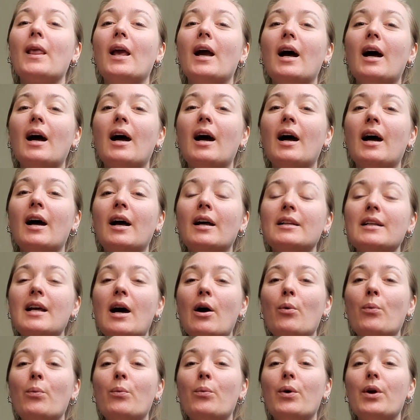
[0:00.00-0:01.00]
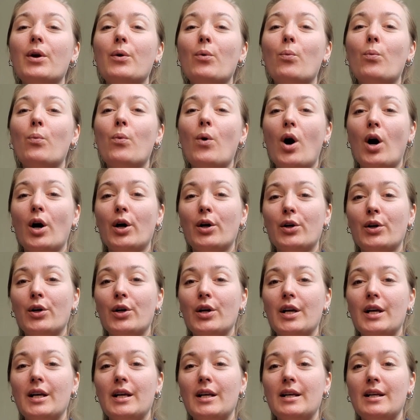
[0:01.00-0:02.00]
Now
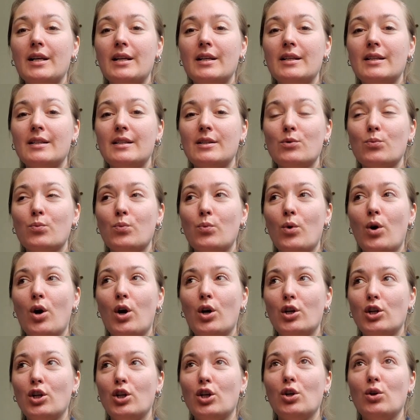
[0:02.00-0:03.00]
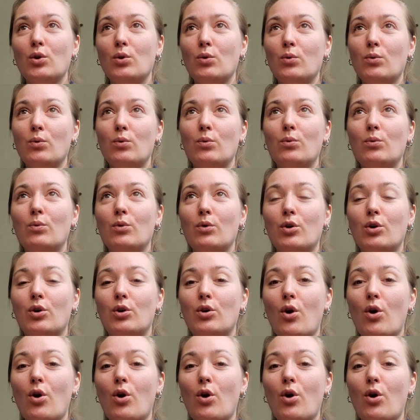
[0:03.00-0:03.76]
water is what you